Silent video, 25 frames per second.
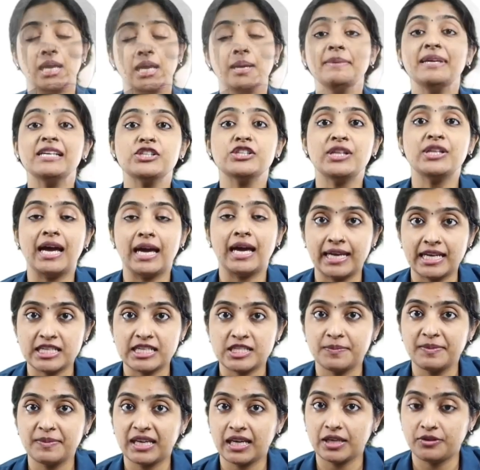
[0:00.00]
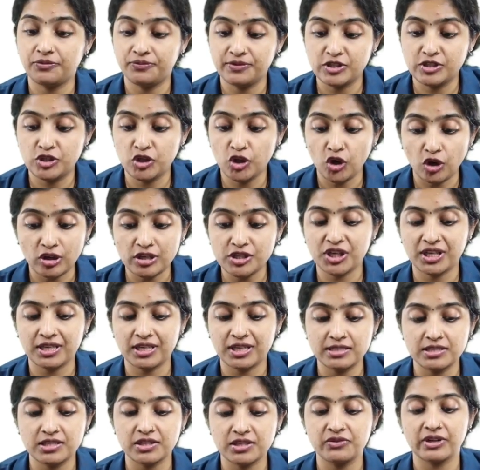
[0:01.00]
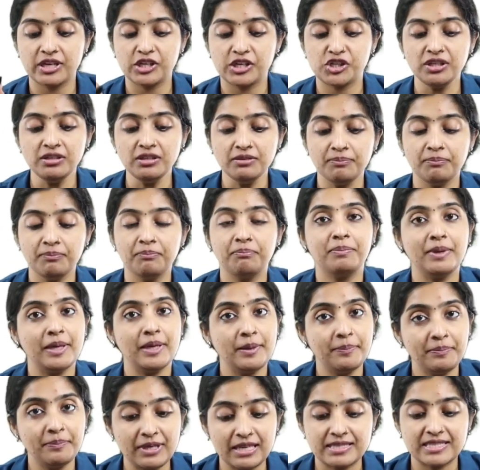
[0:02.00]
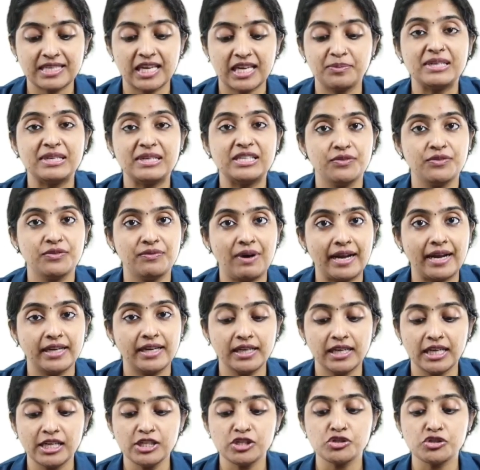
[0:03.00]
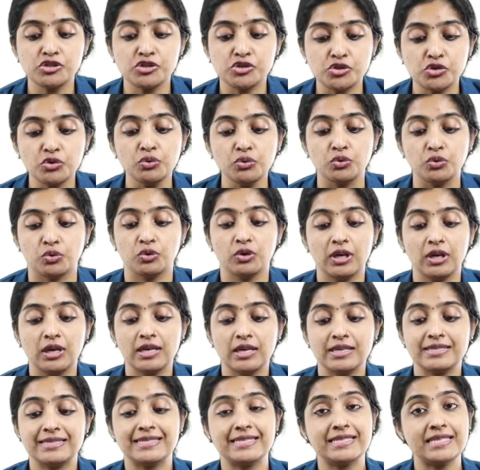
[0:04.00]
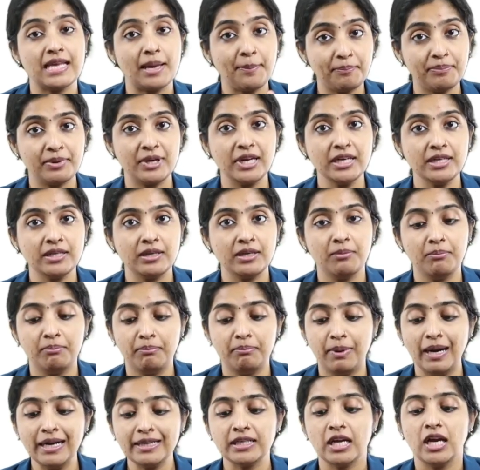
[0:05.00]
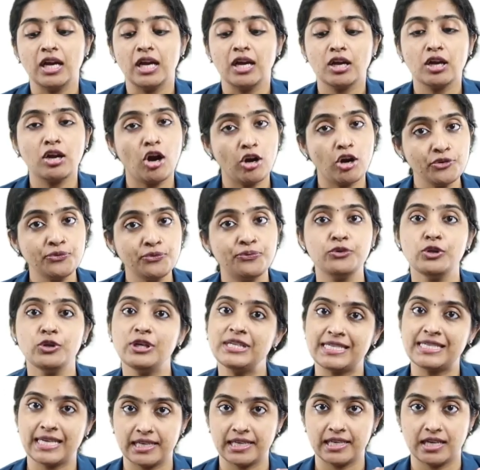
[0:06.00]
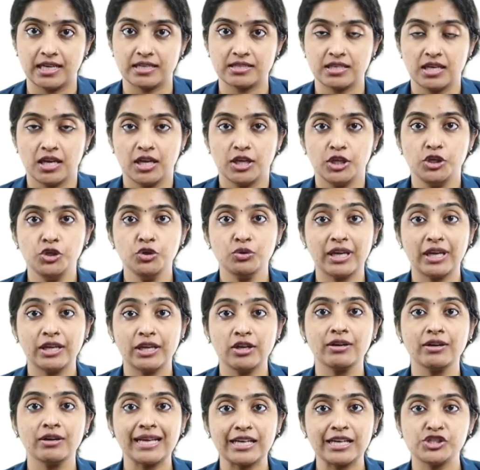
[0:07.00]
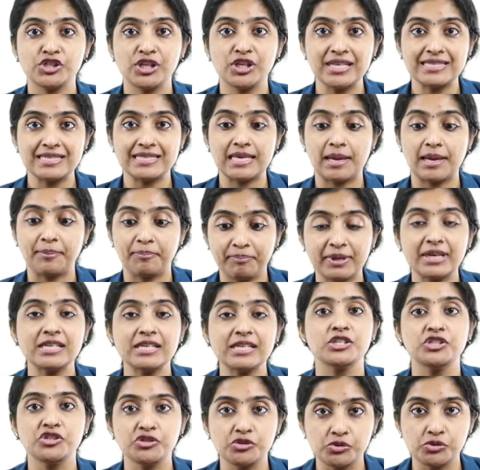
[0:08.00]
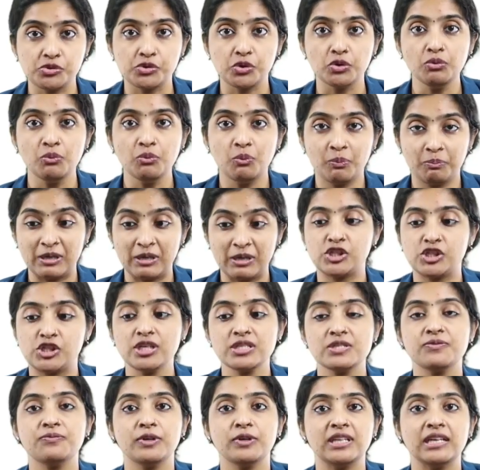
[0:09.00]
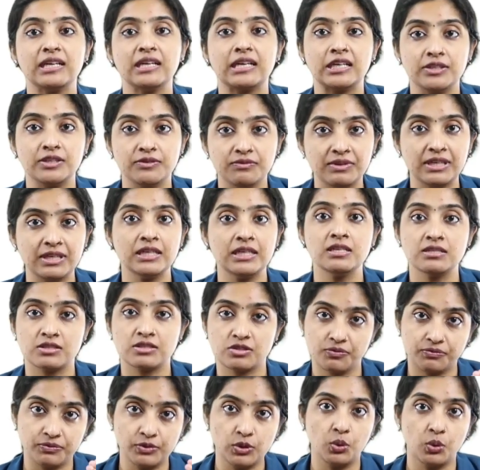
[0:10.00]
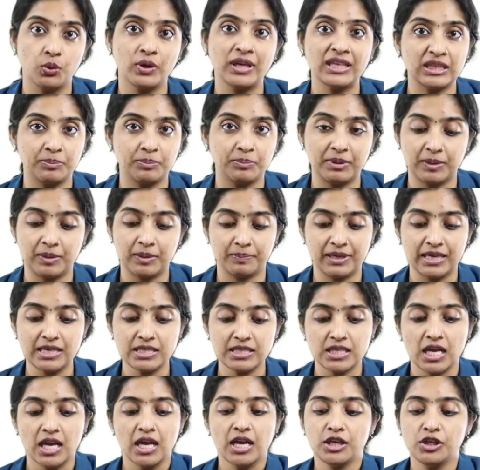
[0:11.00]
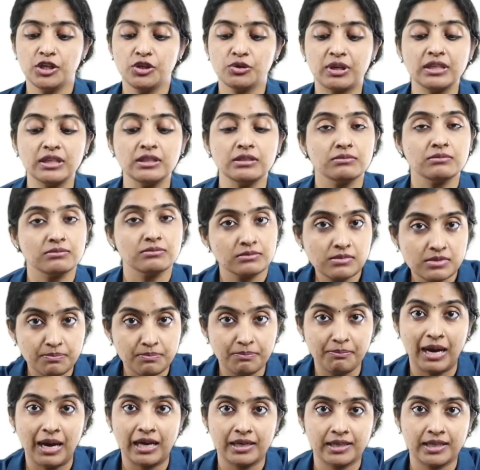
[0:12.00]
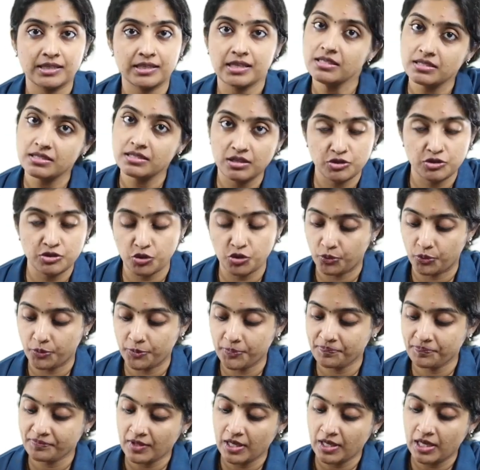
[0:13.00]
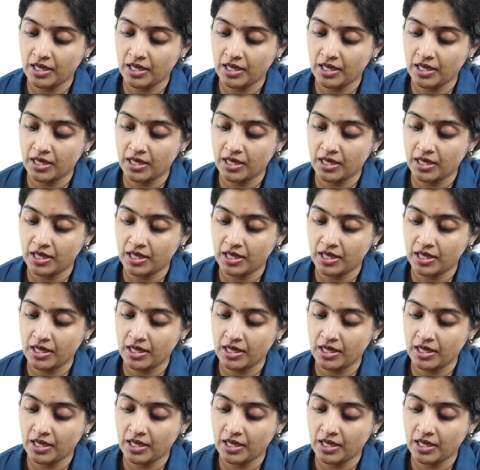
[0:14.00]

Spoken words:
Coming to the anatomic and physiologic consideration, PPS can be divided into two separate but confluent areas. You cannot actually separate it two, but just for the convenience of knowing the PPS, you can mark it as two.